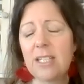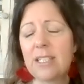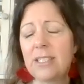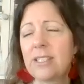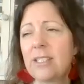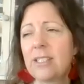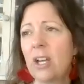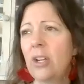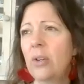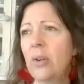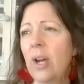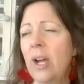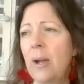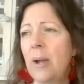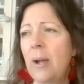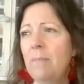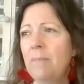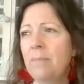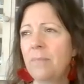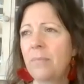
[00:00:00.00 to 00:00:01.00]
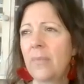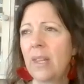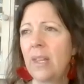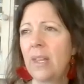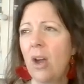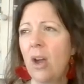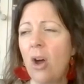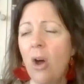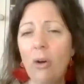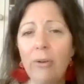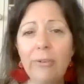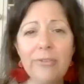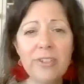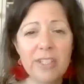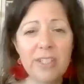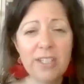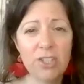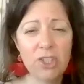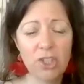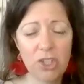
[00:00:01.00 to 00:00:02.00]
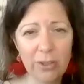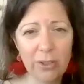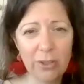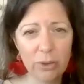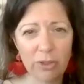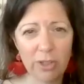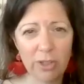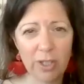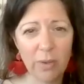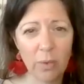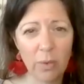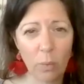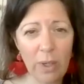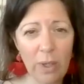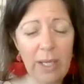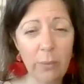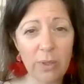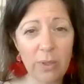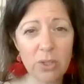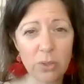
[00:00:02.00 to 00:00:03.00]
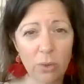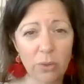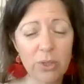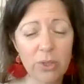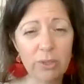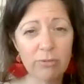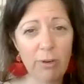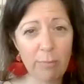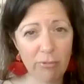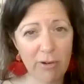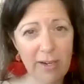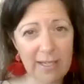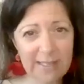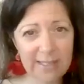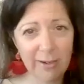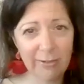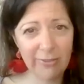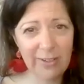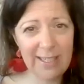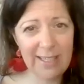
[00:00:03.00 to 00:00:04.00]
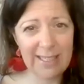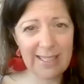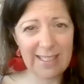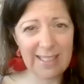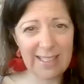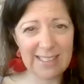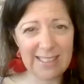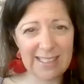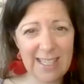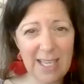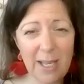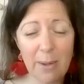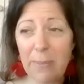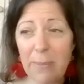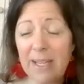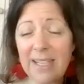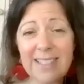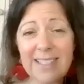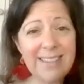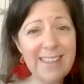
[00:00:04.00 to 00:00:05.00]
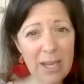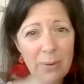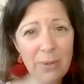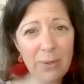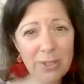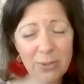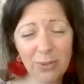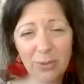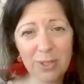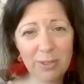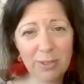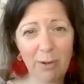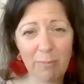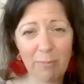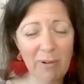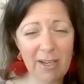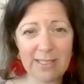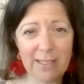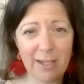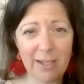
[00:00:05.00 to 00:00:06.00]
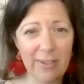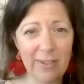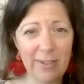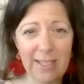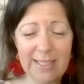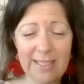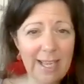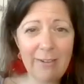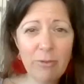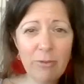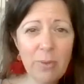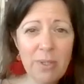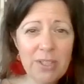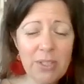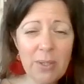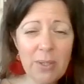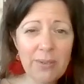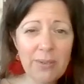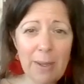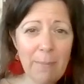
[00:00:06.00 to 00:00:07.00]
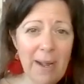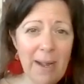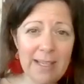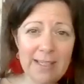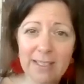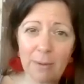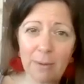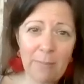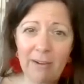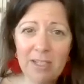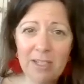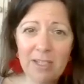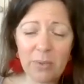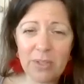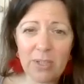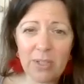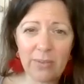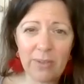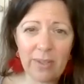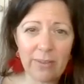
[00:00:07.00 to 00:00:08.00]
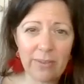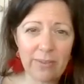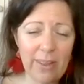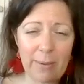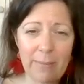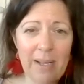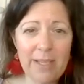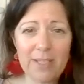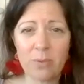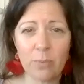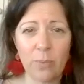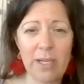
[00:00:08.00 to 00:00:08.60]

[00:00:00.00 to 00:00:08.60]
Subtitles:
So often as children, we were taught to repress our feelings because they were taught to repress our feelings. Everyone's doing their best. Our parents were doing their best.